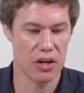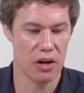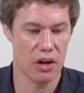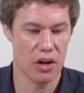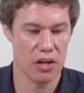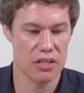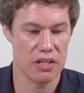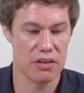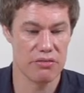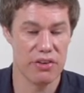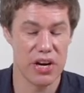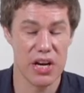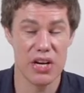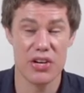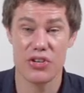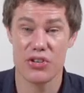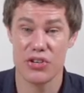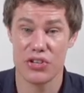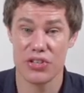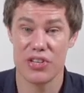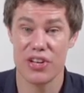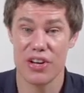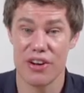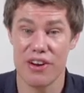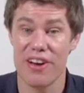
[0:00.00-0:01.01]
lots of
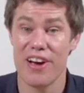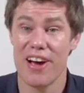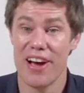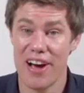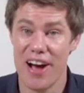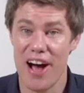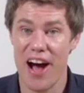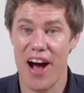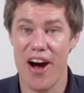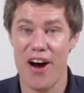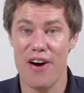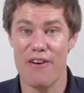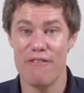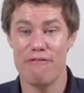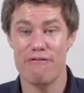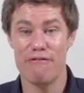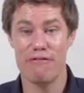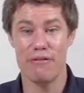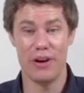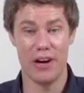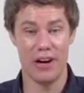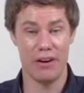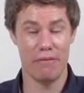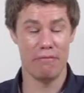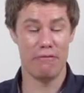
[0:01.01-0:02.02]
interesting uh,
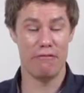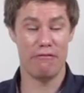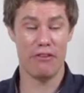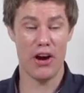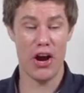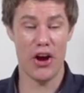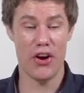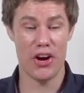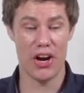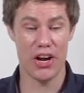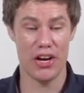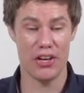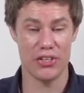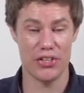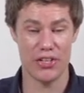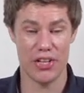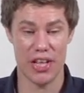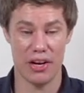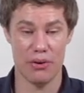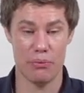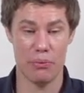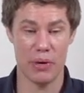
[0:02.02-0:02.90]
um, photos that